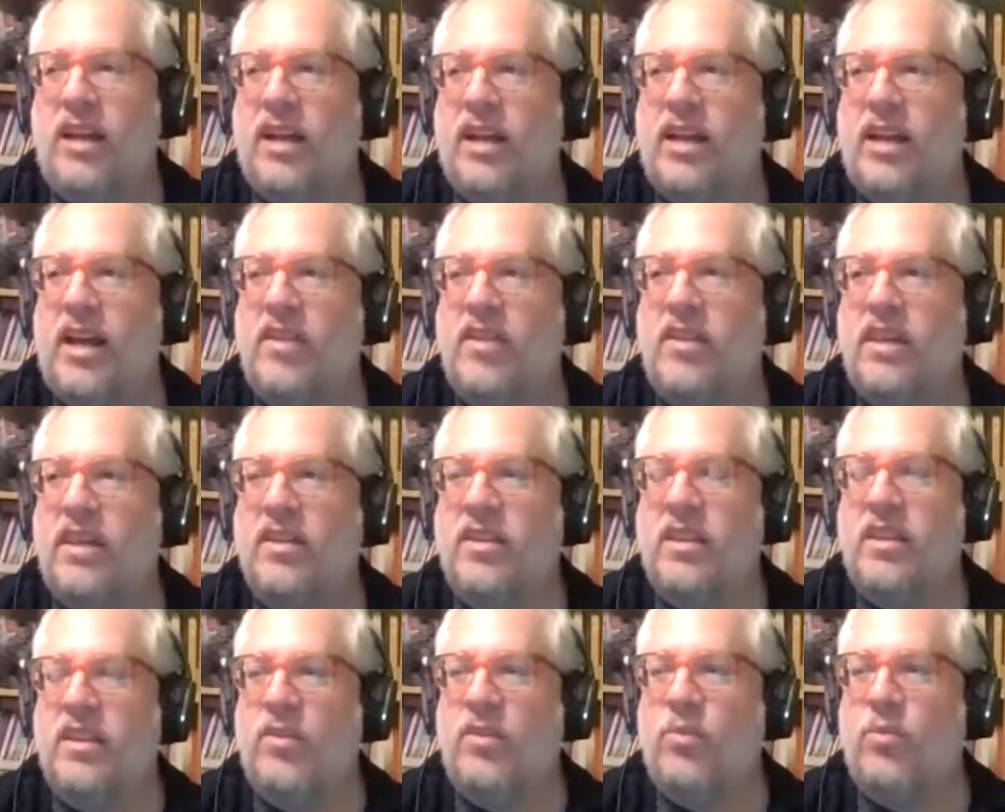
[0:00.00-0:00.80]
And I think
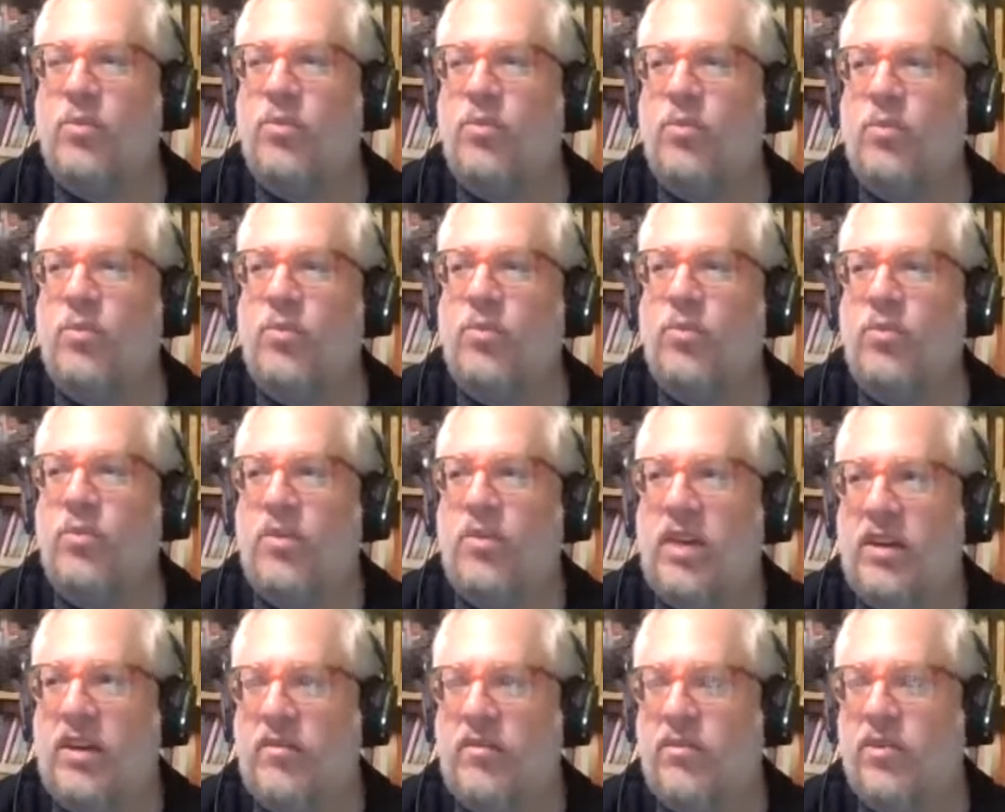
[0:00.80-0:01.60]
that
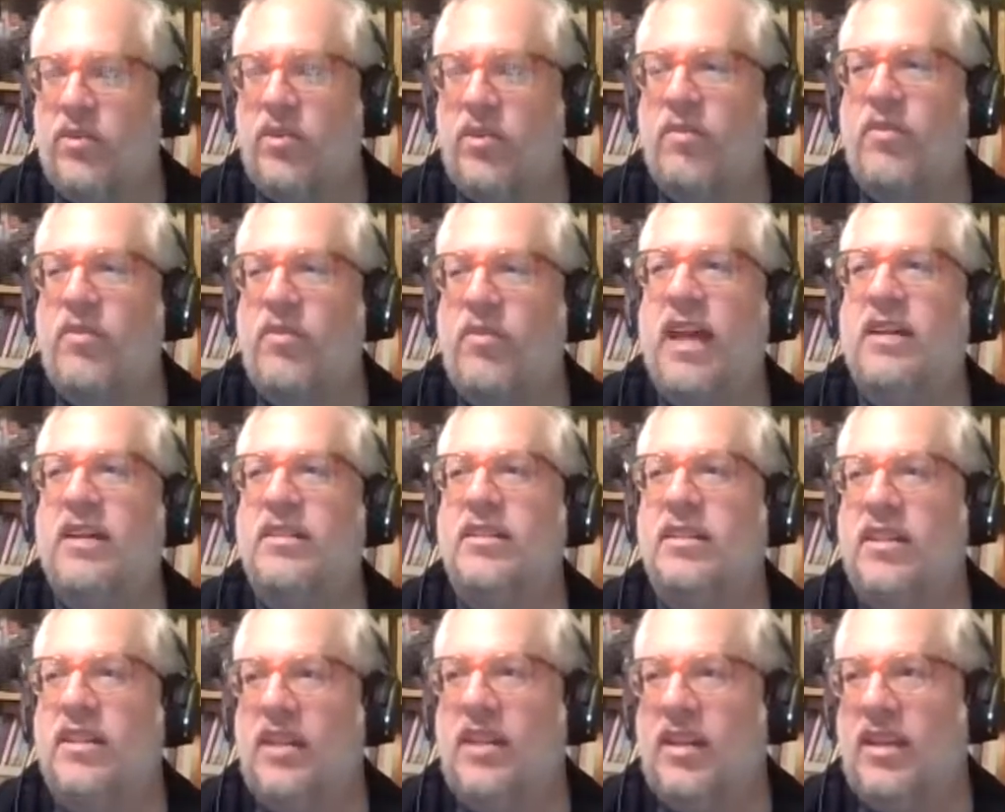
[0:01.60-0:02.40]
for
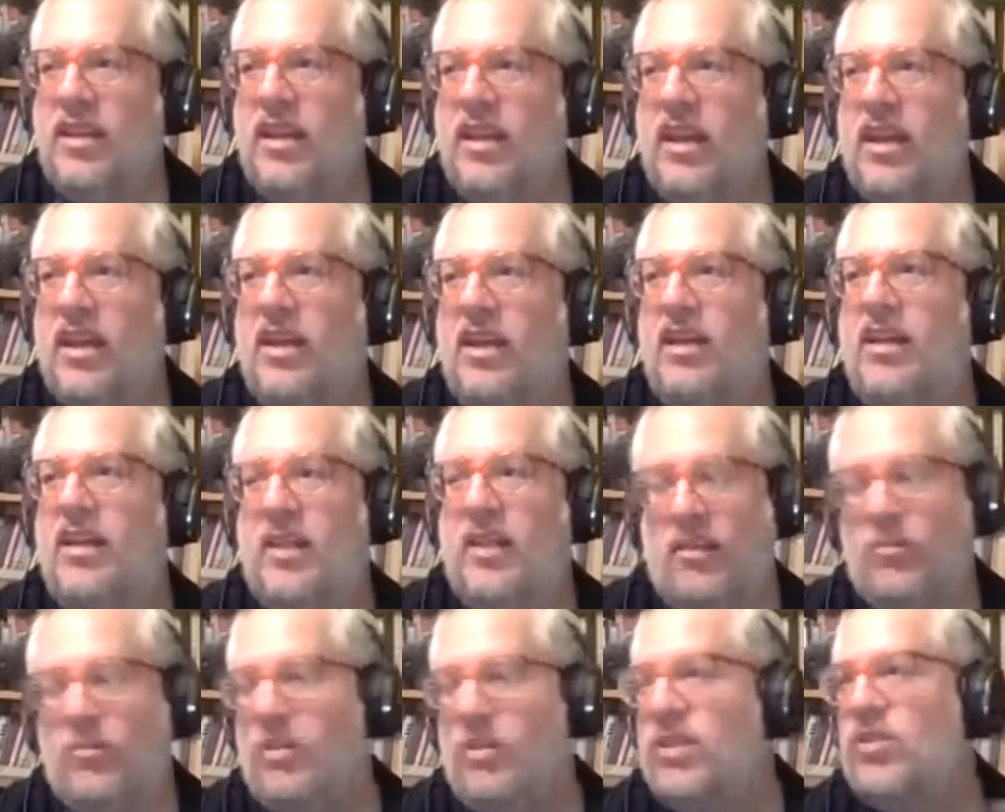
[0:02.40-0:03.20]
faculty and
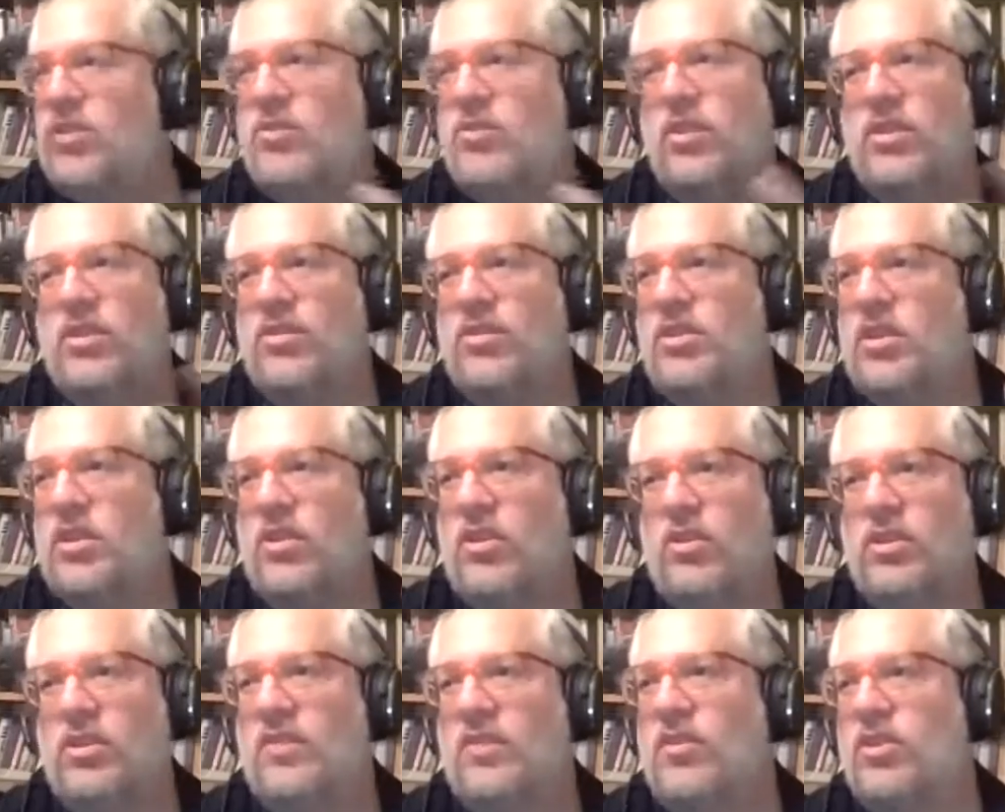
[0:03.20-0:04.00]
administrators and
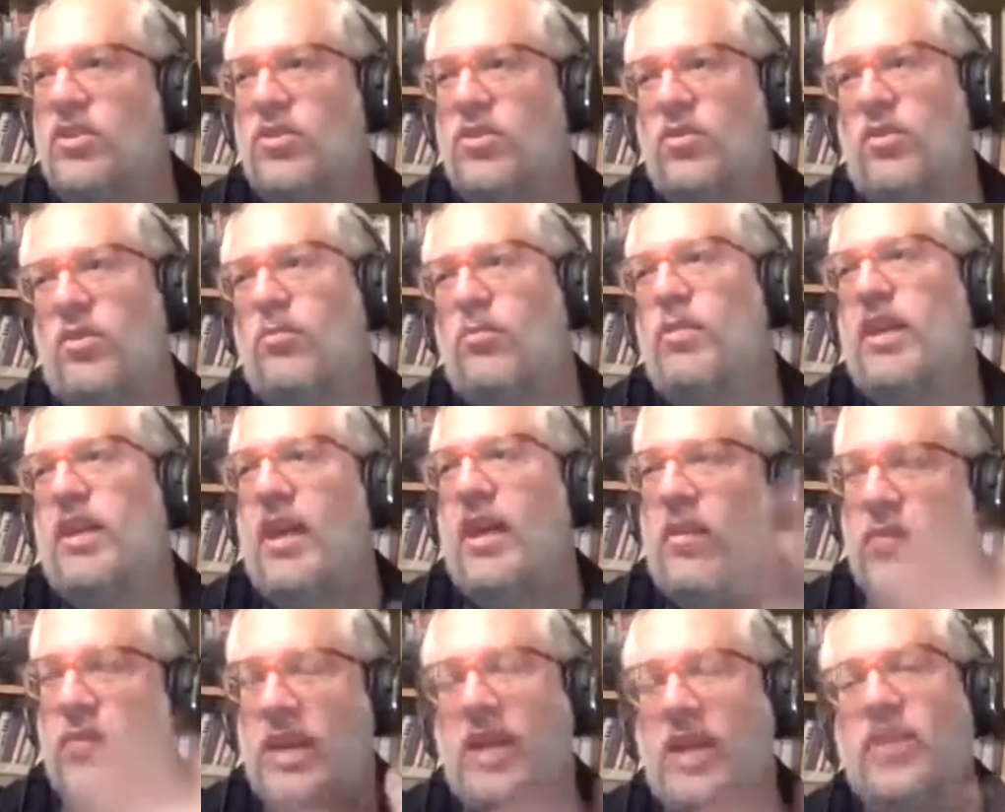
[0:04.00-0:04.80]
those of us who have been
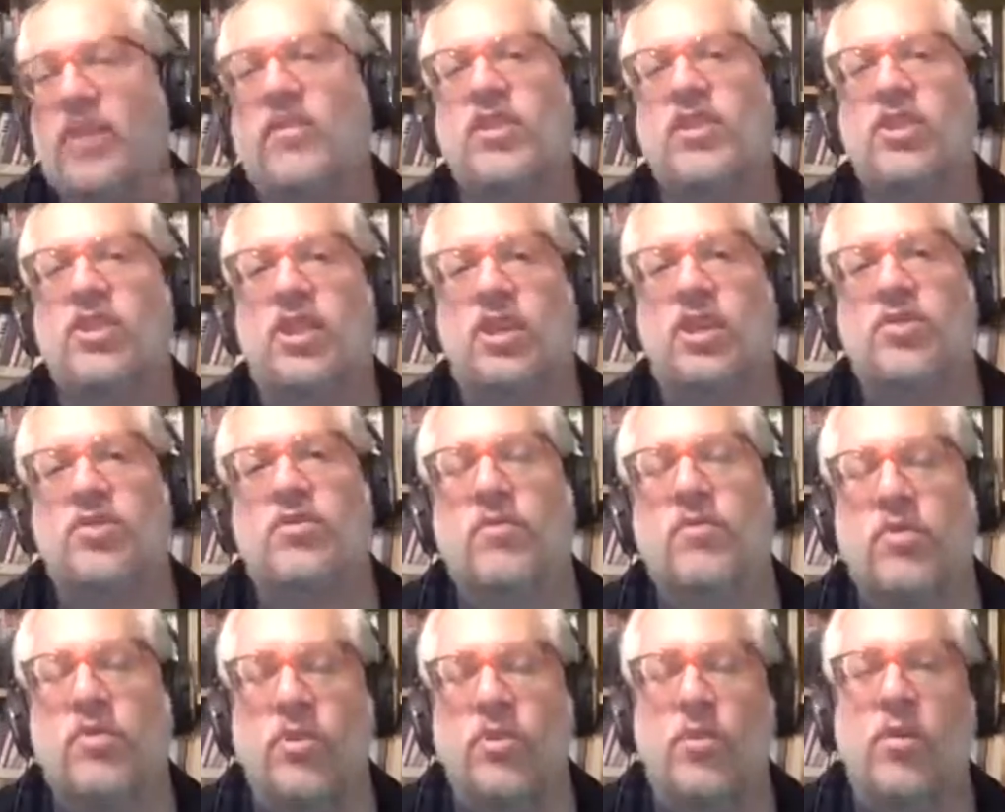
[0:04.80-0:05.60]
out of education
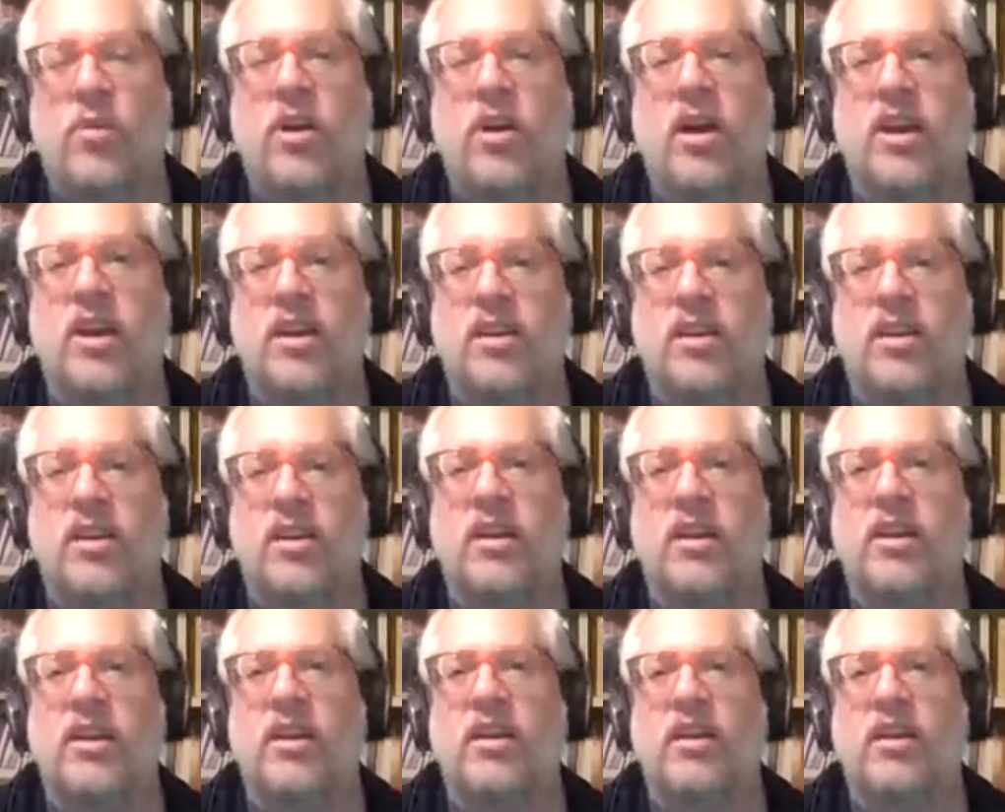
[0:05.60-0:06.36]
for a while,